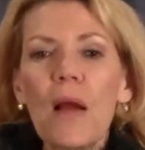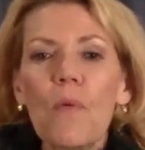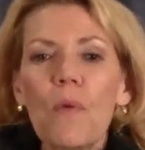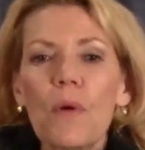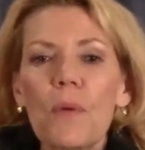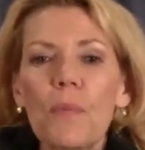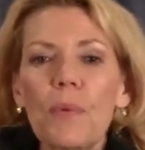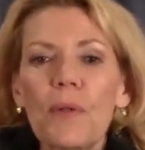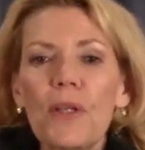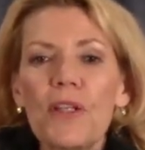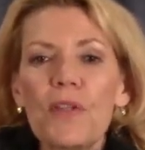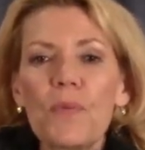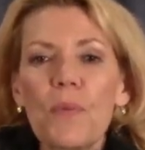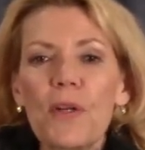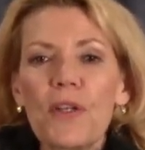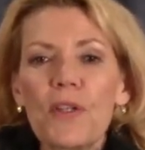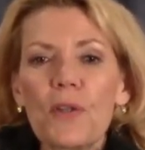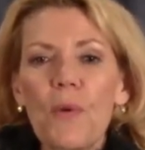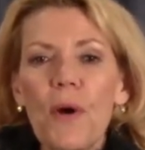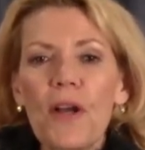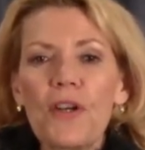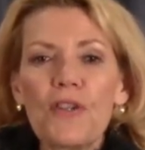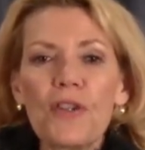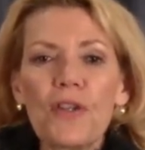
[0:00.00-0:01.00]
When police went
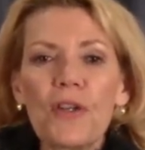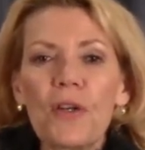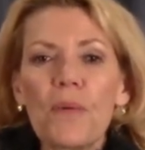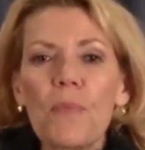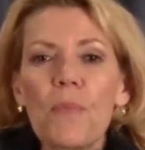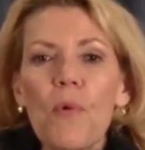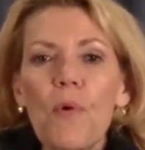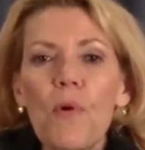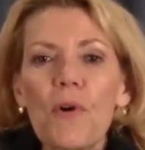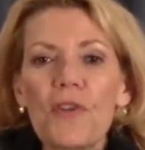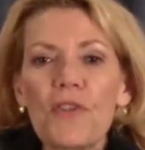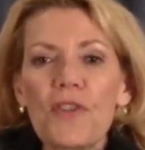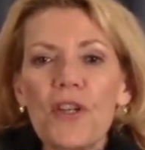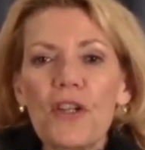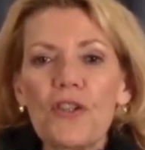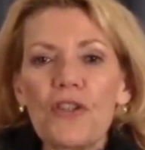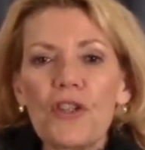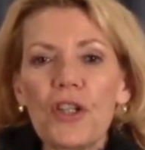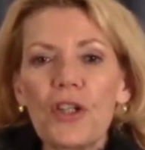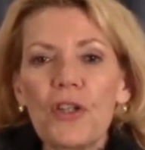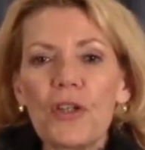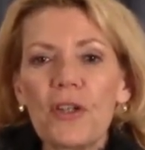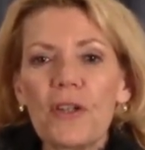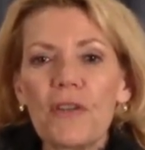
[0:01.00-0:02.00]
to question her, Moore said
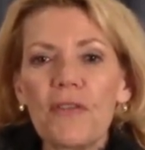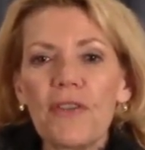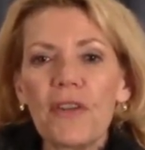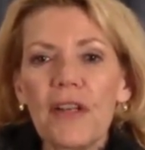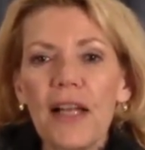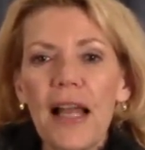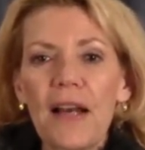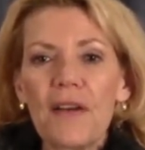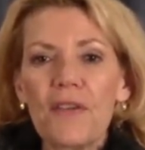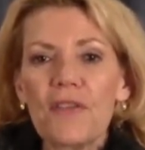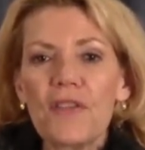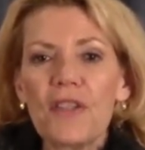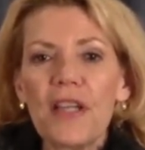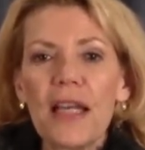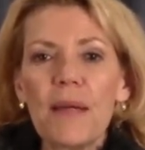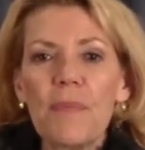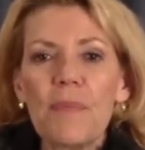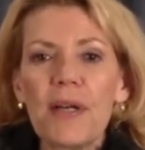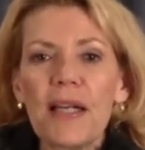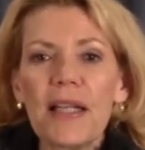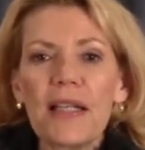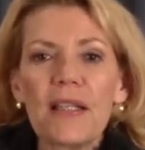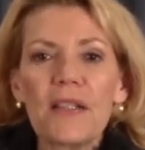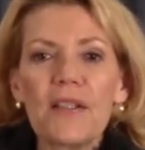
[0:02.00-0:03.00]
she couldn't fill out a
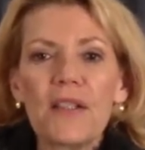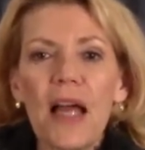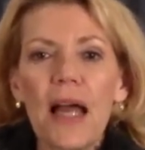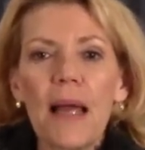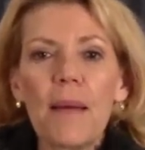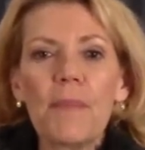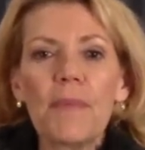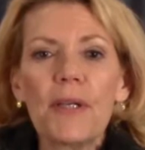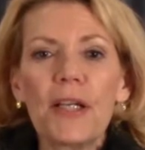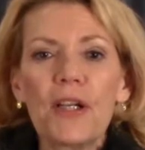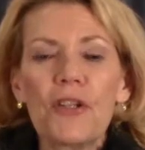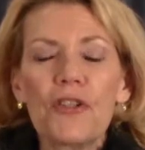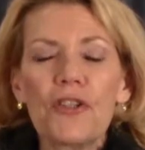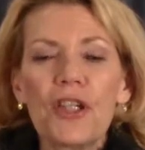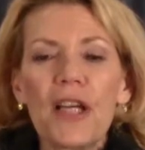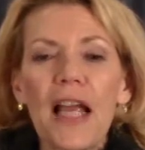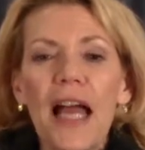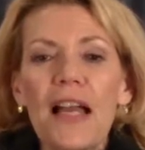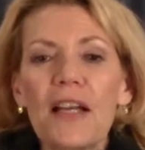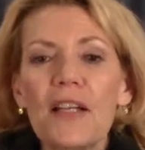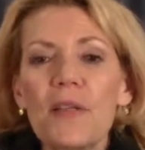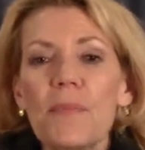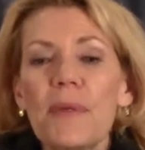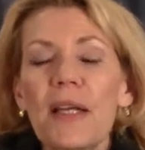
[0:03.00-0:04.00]
statement at the time because she
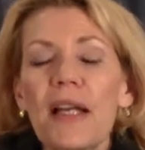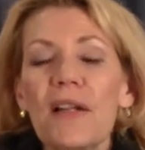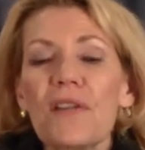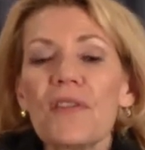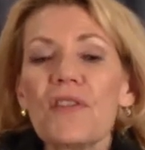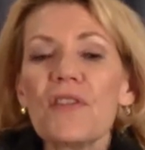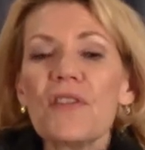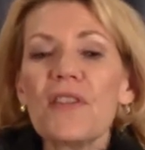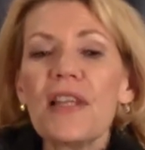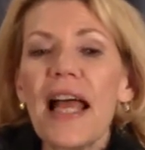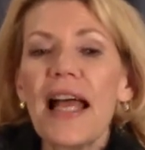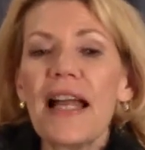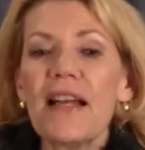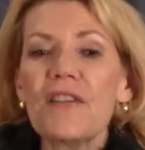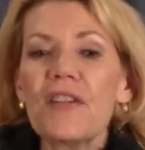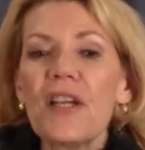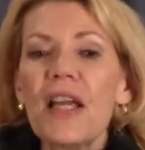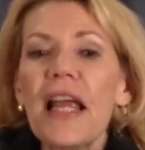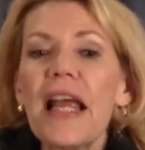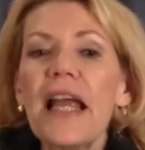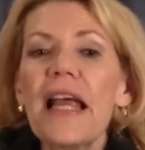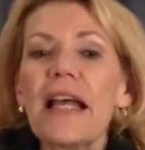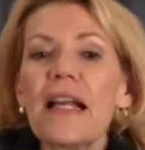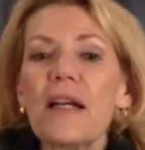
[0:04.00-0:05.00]
had to be on set.
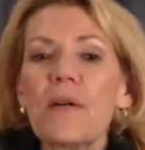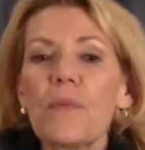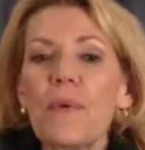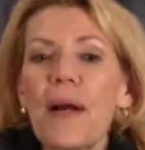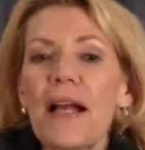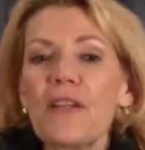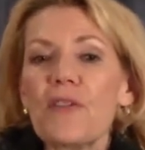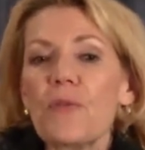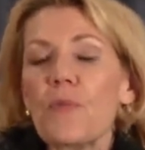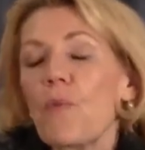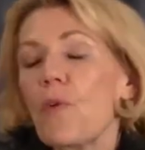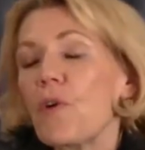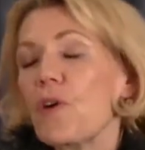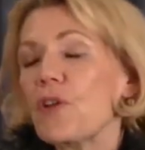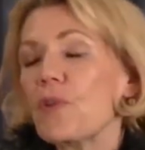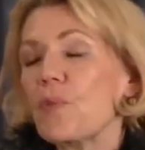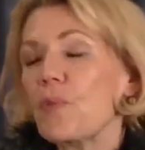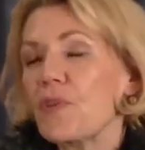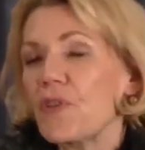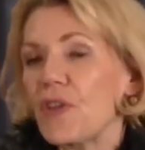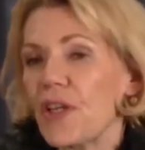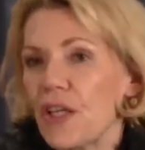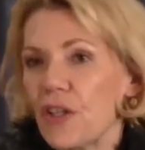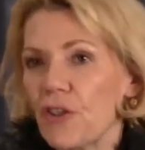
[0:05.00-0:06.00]
An arrest
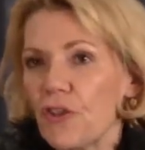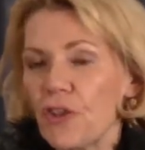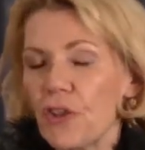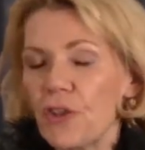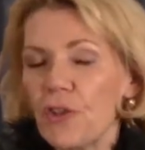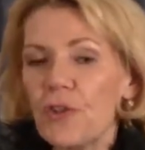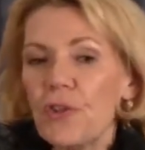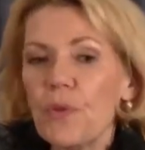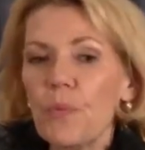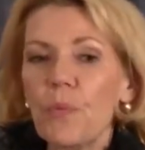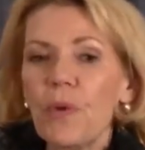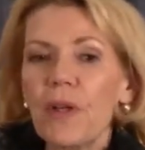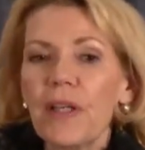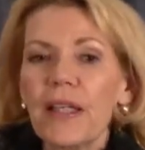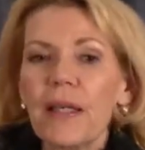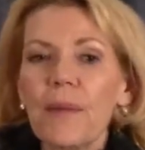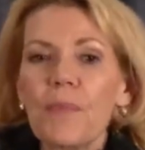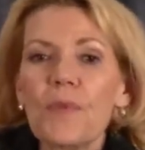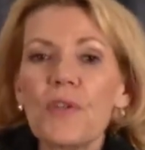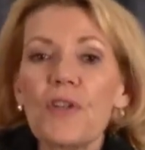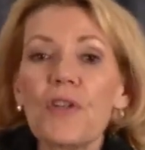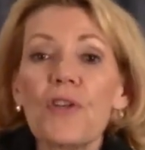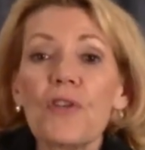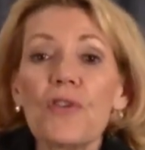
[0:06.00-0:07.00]
warrant was issued.
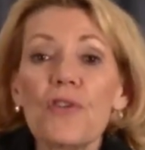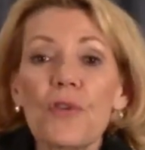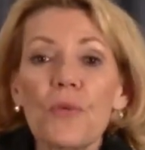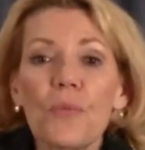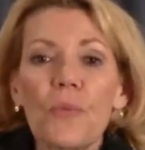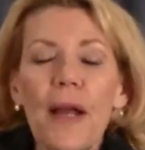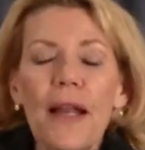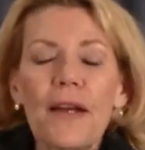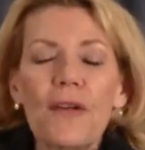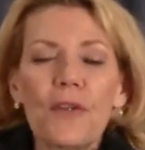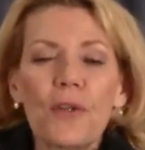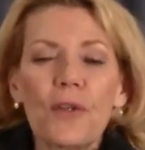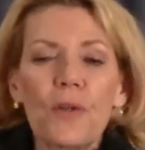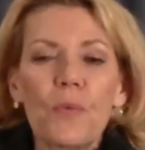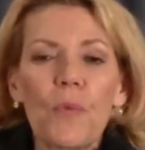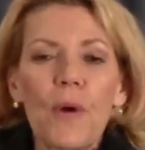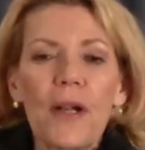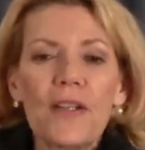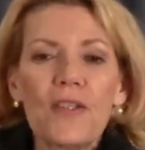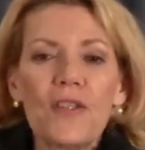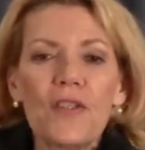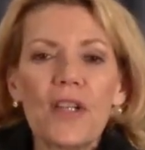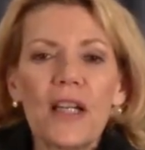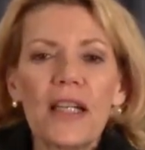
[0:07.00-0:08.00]
Williams surrendered
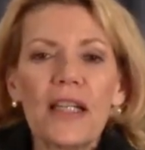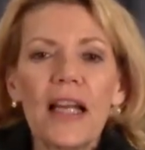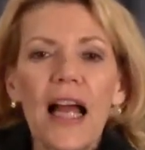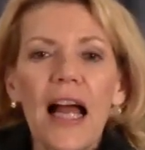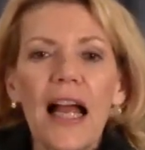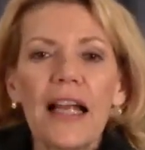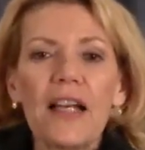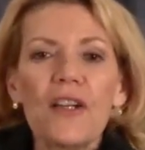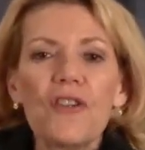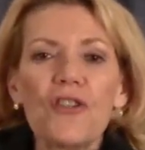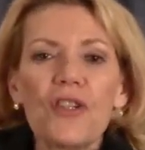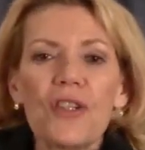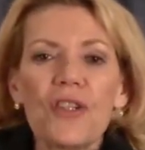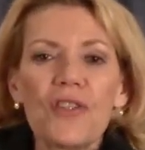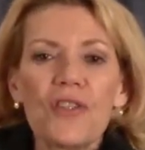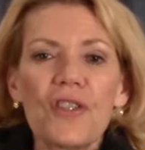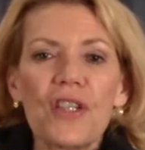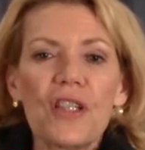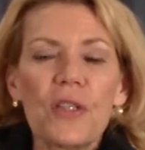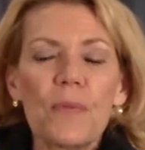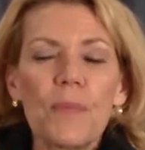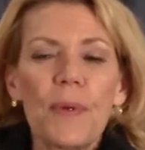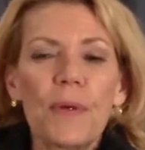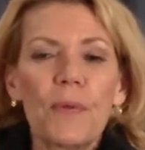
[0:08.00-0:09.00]
Wednesday night. She has
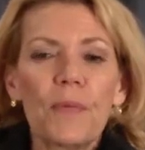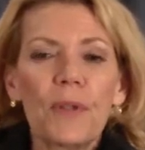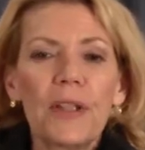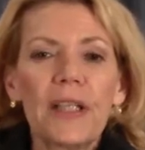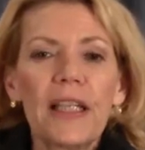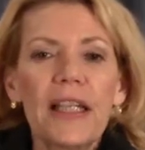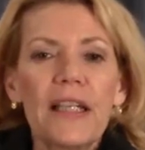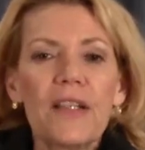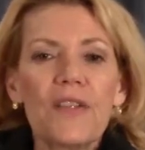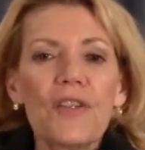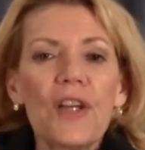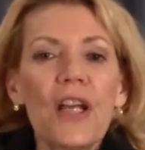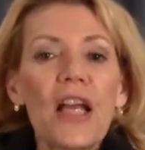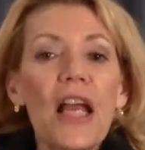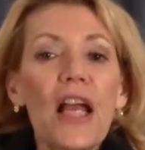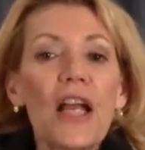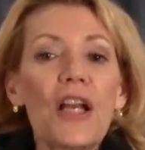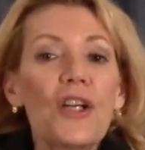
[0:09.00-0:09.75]
since been released.